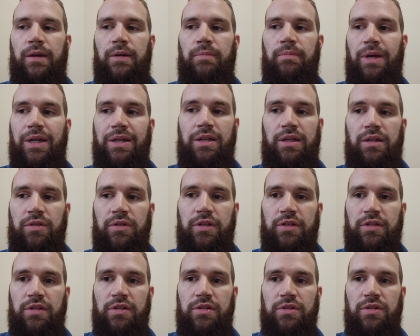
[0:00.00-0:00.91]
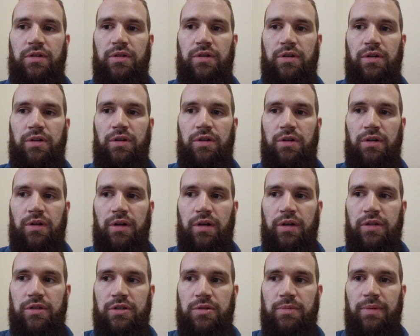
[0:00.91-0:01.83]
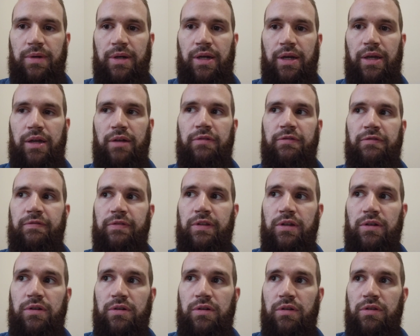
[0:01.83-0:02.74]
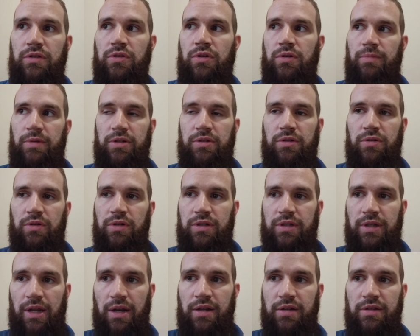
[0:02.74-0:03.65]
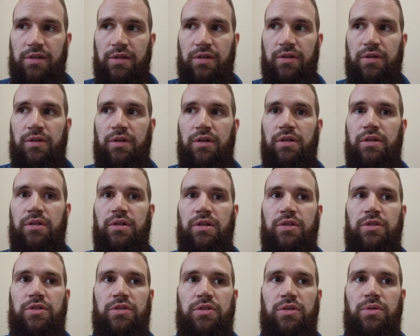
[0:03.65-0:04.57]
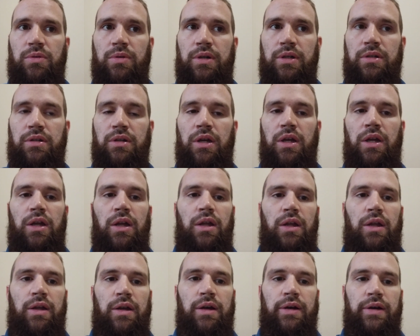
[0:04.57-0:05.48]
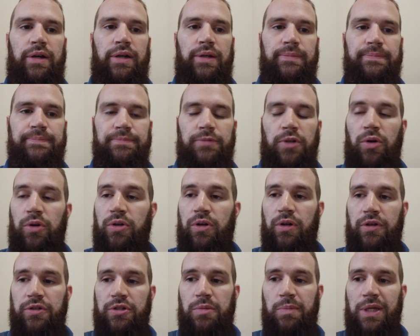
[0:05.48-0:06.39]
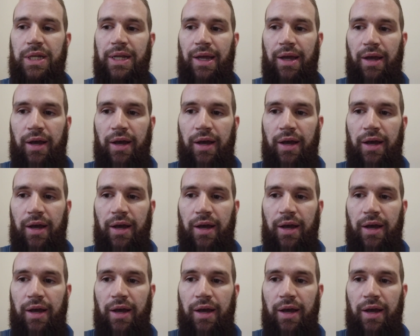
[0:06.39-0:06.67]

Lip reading: many illnesses are caused by fears or misunderstandings in the heart and so on. Or it could also be an